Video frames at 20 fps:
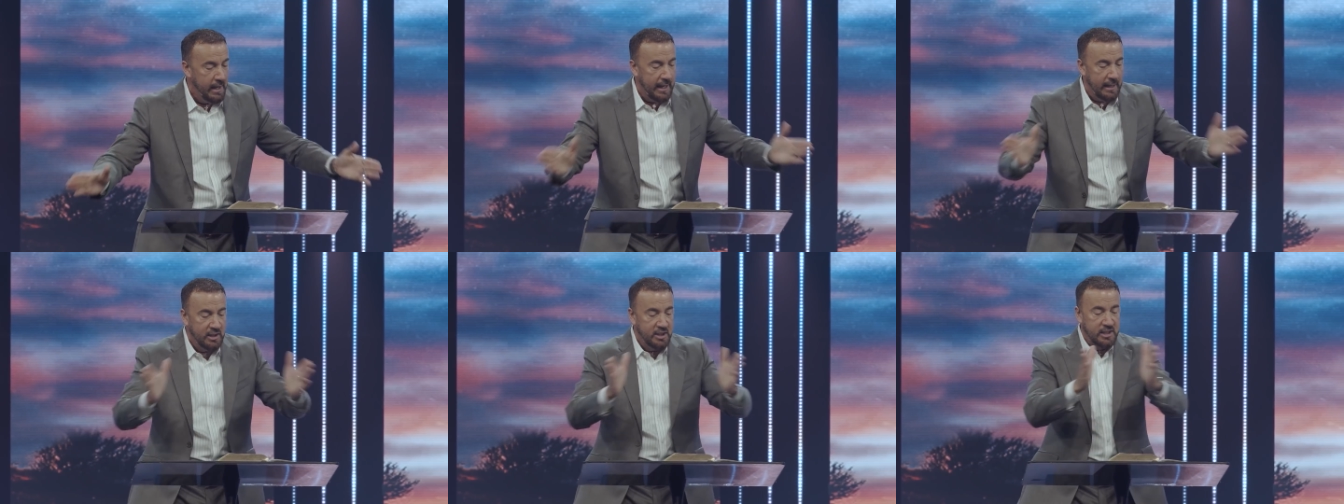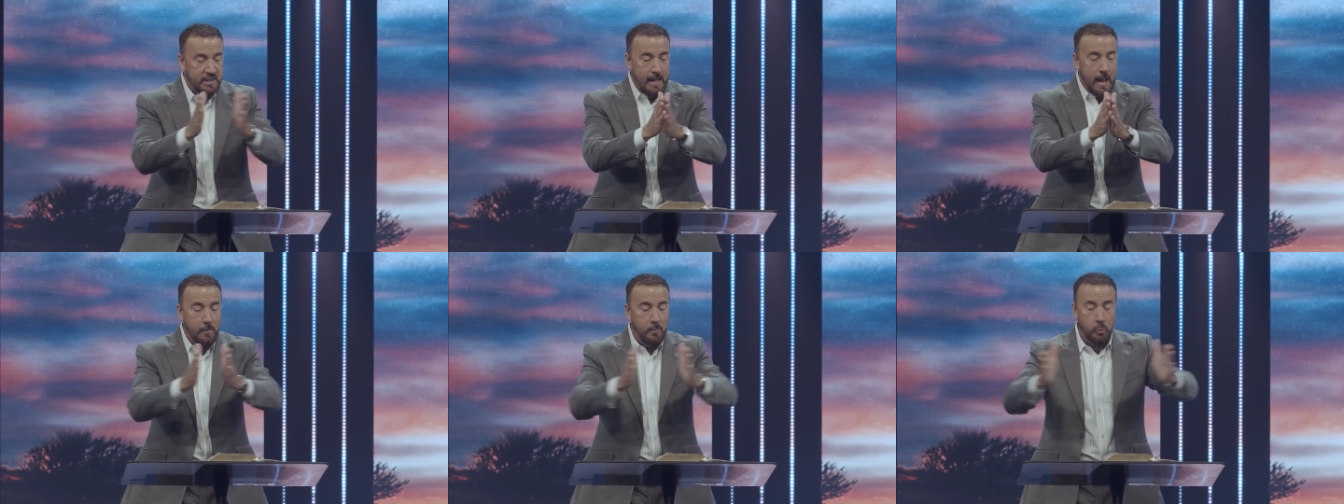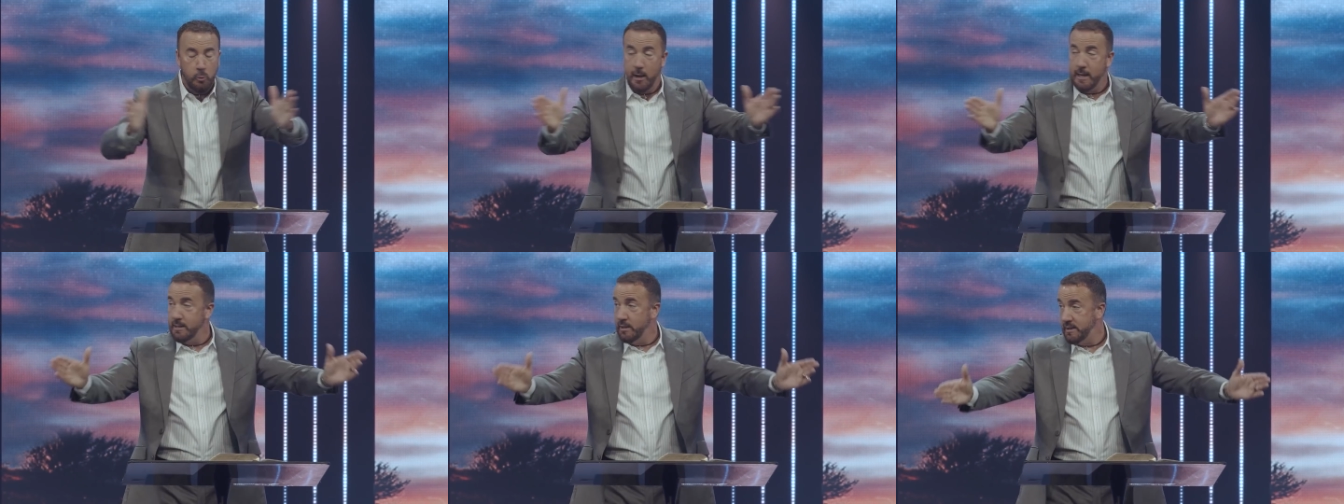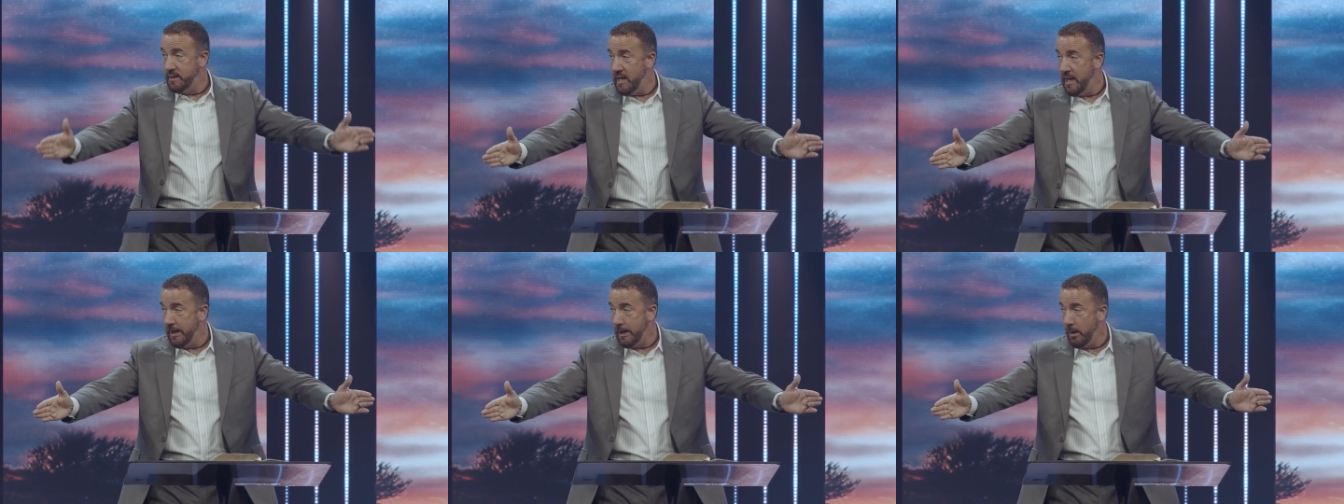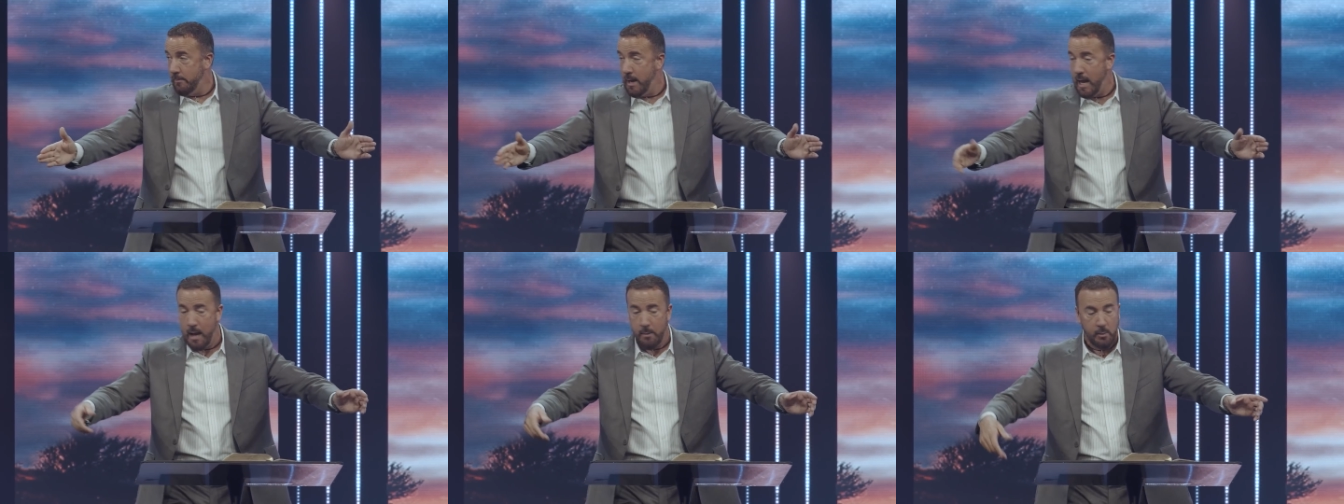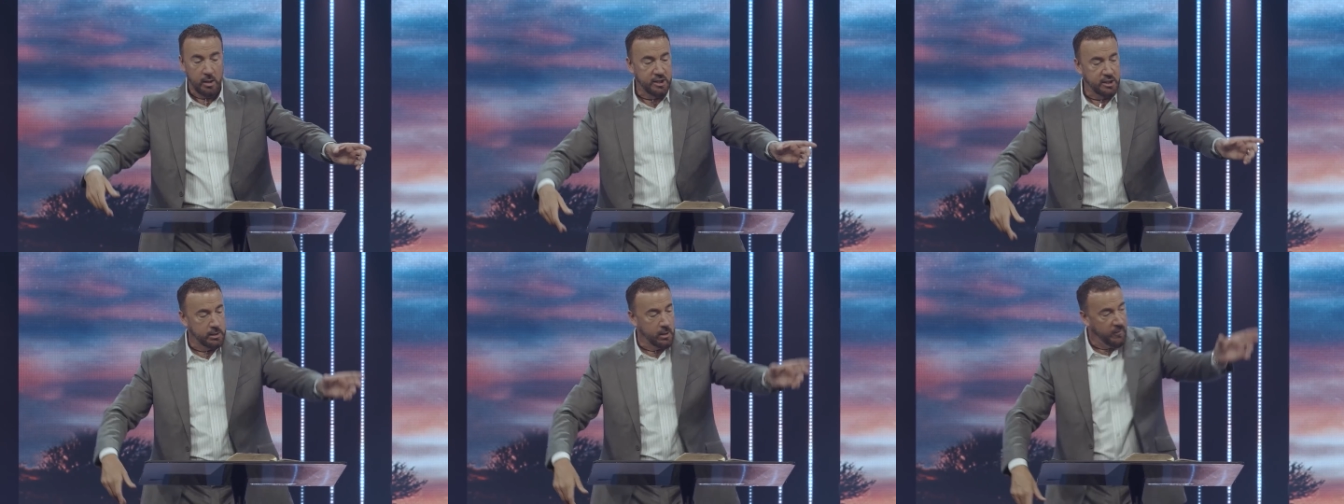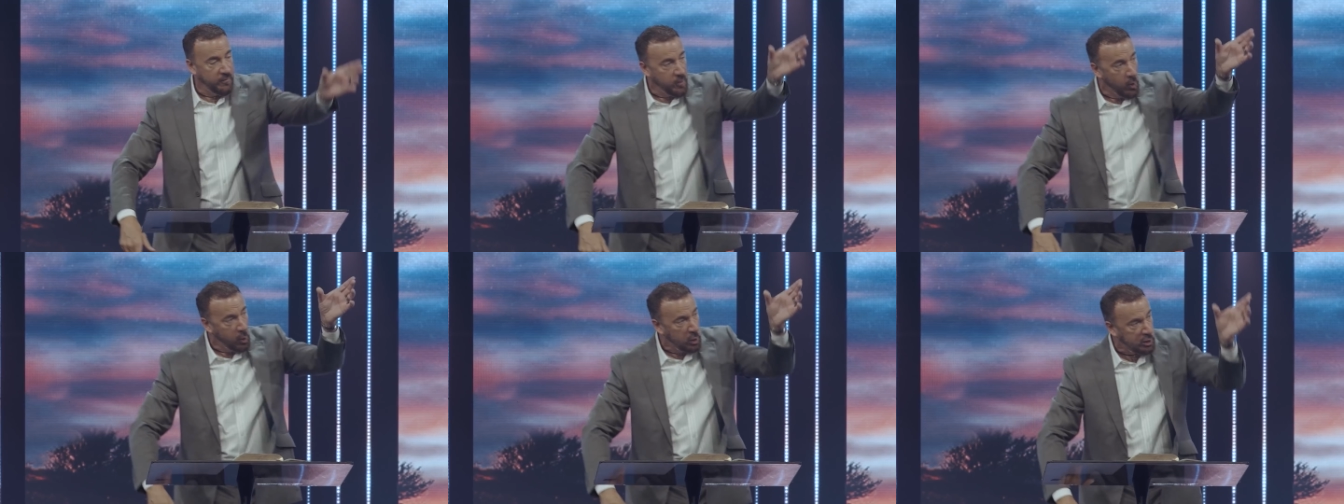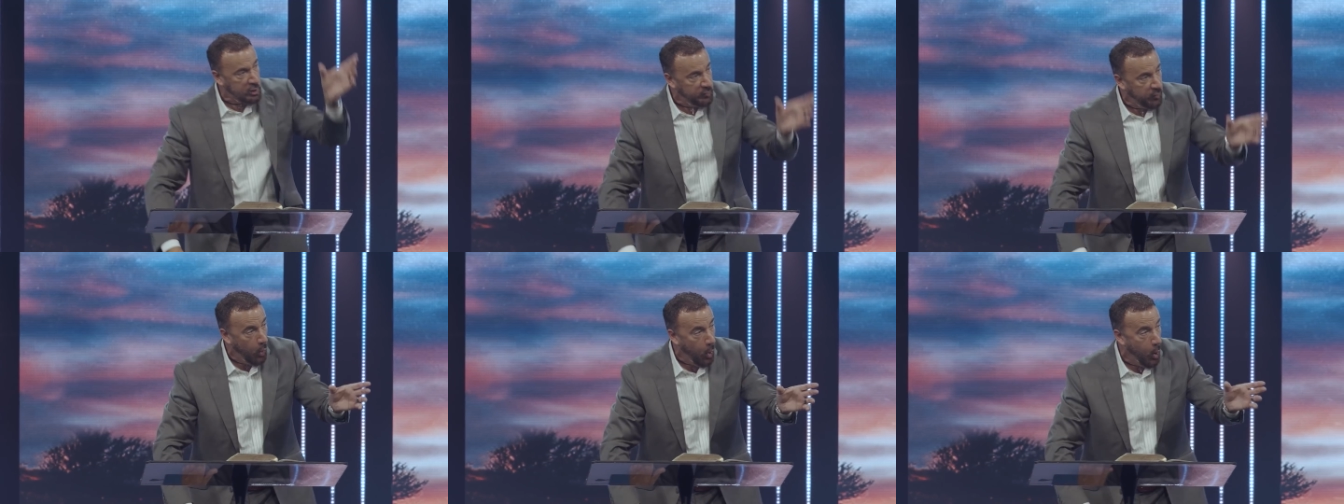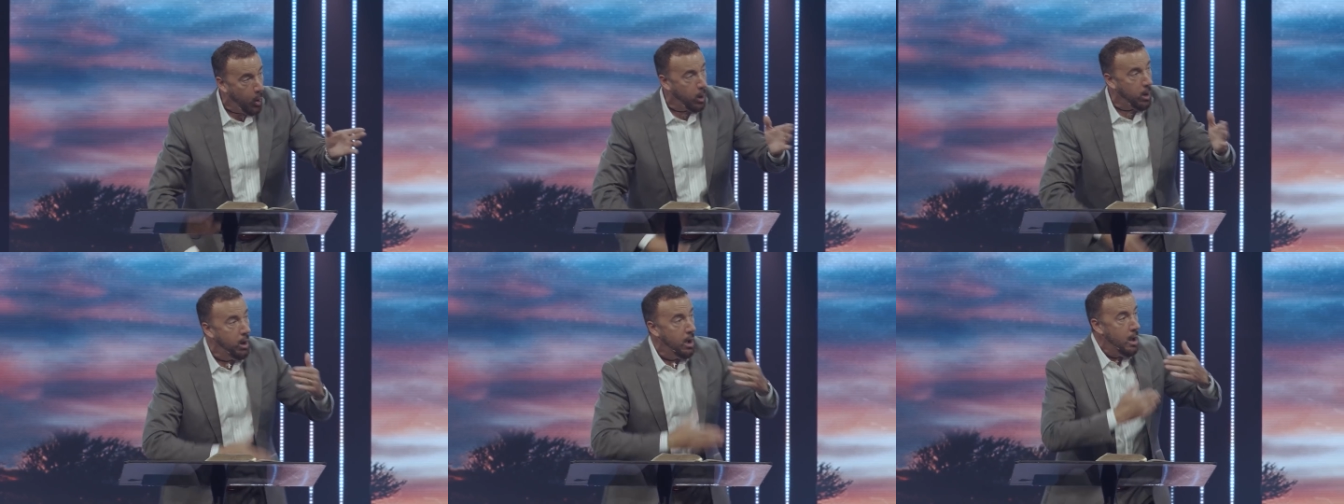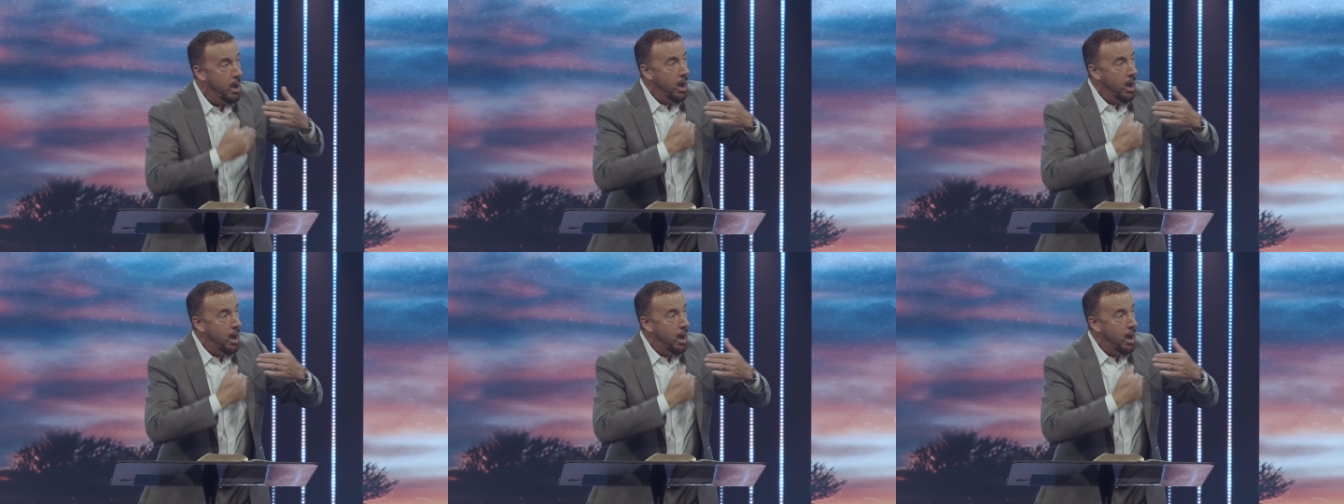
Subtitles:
and separate the Ten Commandments. The first four